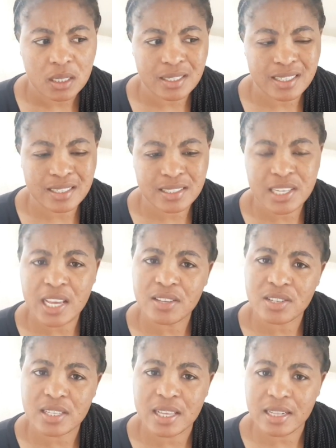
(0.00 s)
it, it
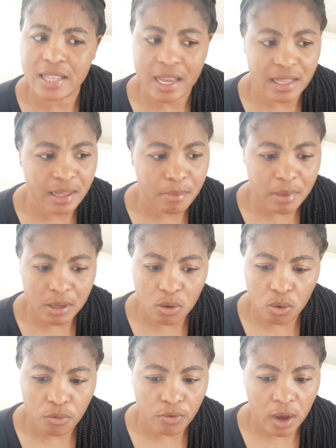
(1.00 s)
changes the dynamic
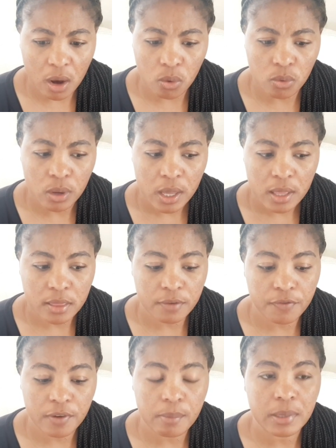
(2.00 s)
of how the
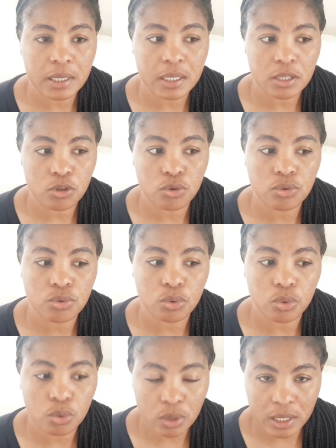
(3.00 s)
family used to
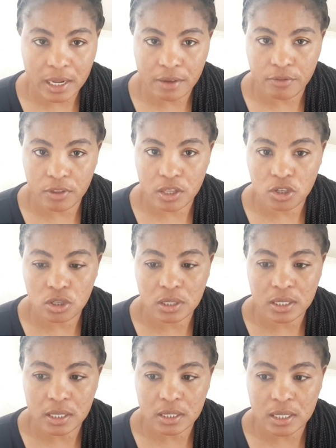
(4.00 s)
look like for the
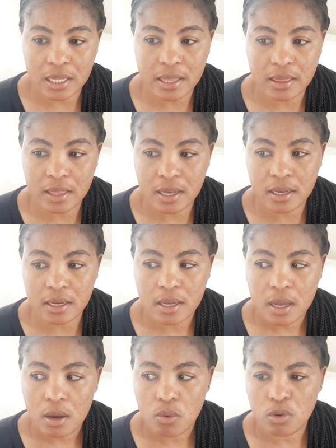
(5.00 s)
children. And I think
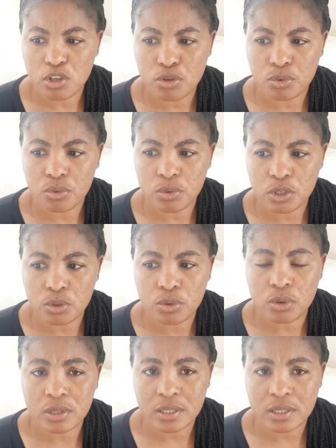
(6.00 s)
we should we should